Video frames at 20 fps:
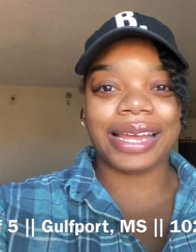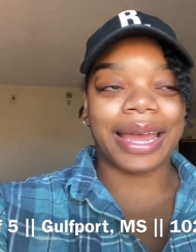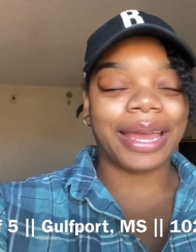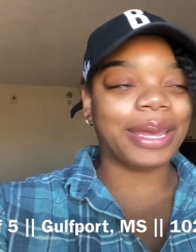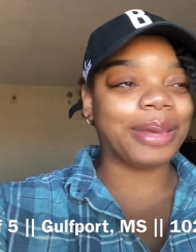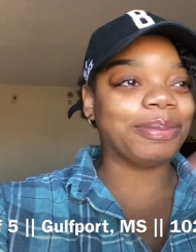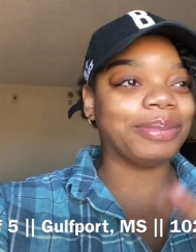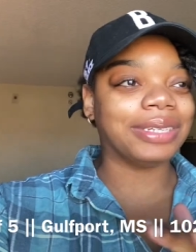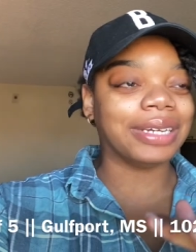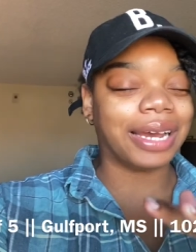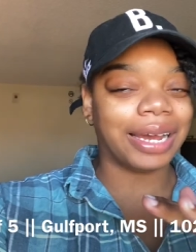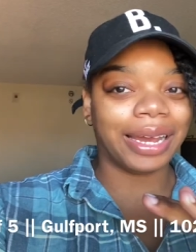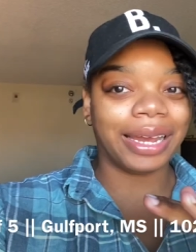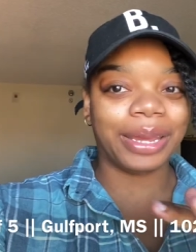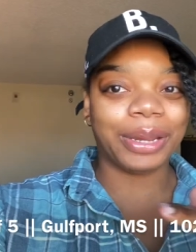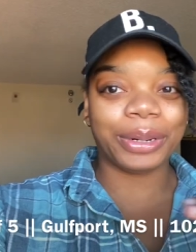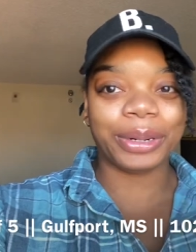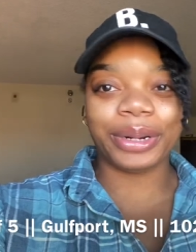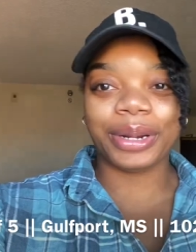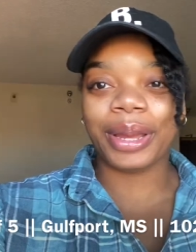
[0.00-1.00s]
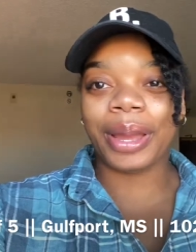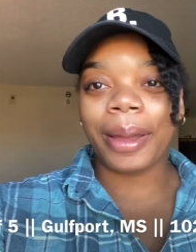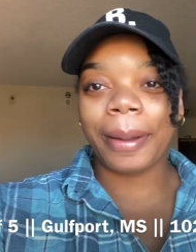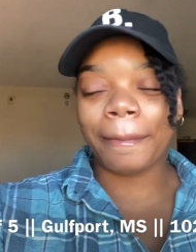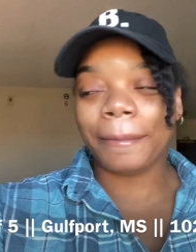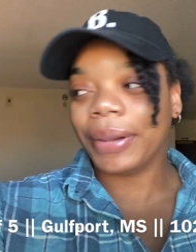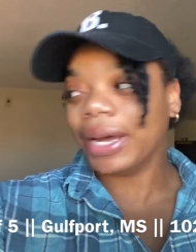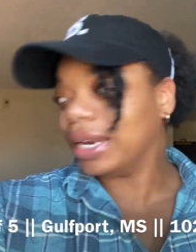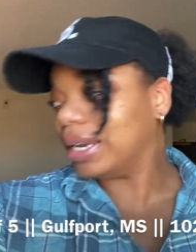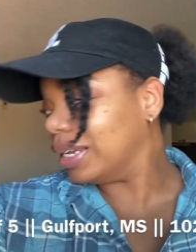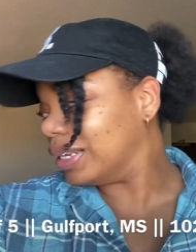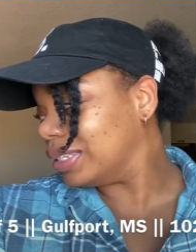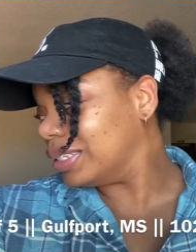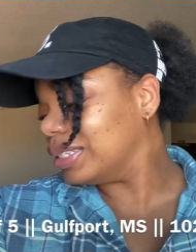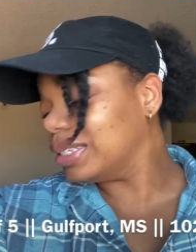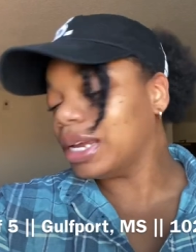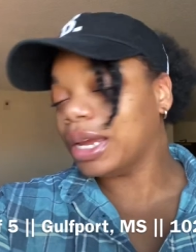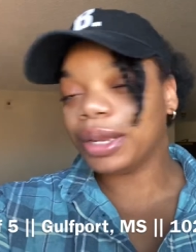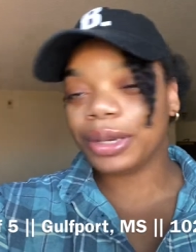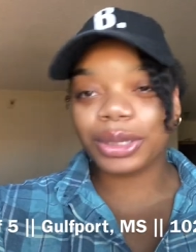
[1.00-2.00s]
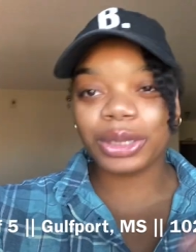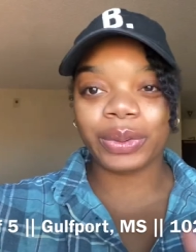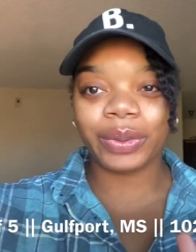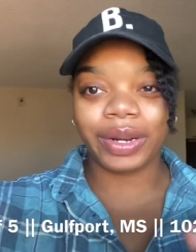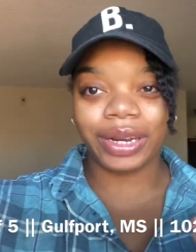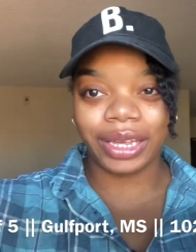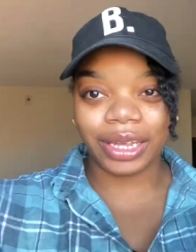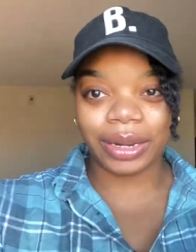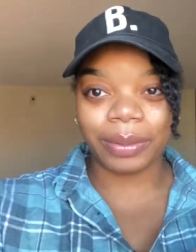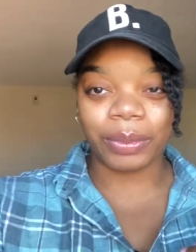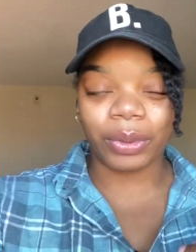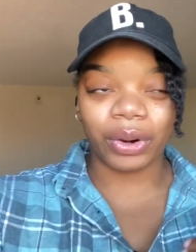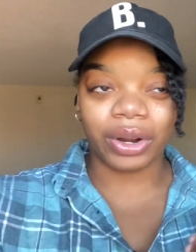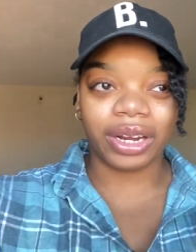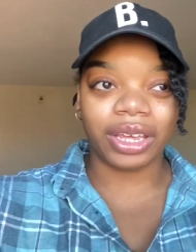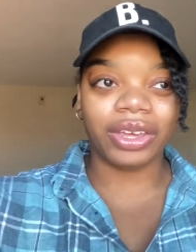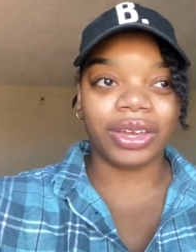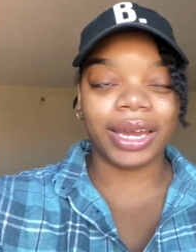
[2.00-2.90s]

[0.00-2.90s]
I am tired, but it's 10.20 in the morning.